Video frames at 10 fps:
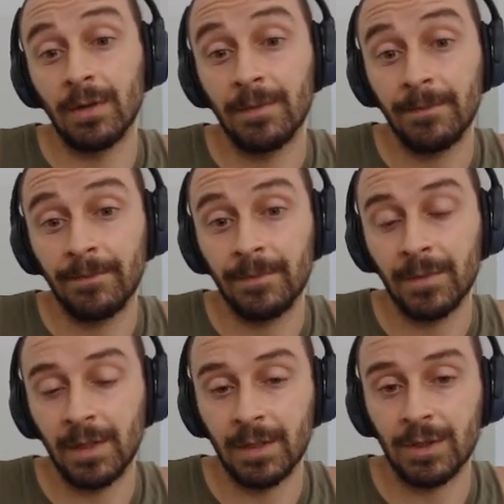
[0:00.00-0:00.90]

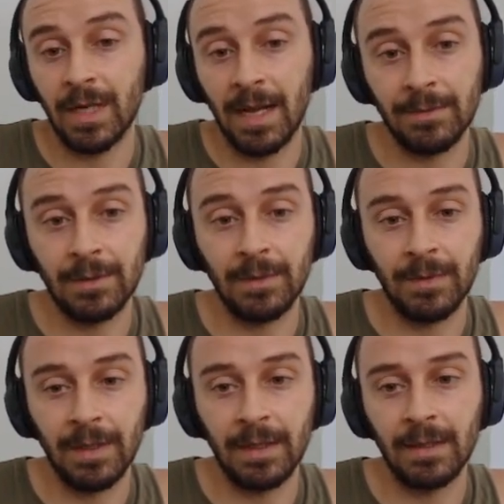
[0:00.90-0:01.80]
You guys should absolutely
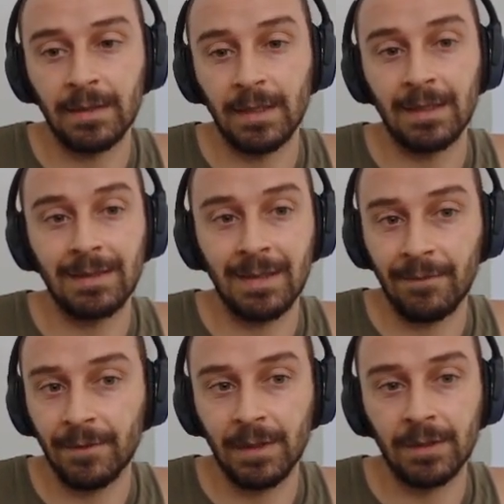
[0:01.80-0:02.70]
play it. It's like
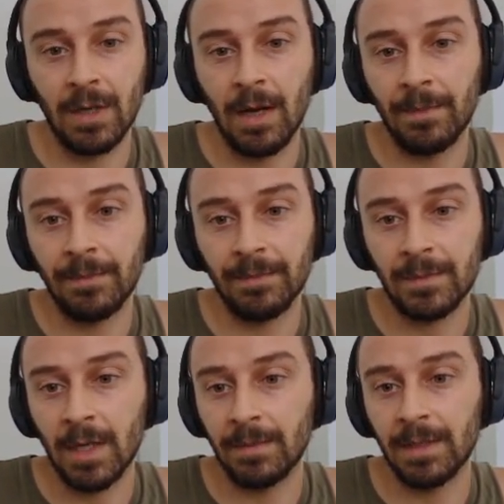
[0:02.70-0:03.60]
definitely a top
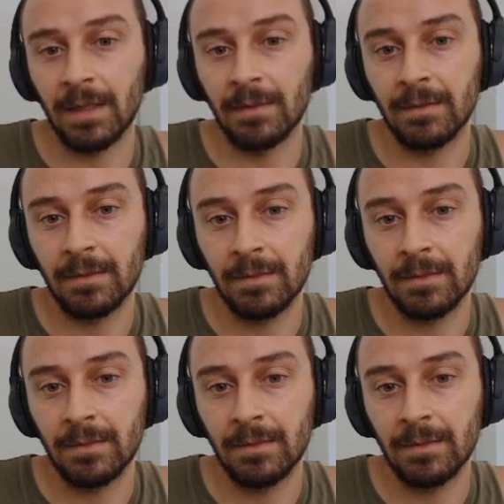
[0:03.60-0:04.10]
10,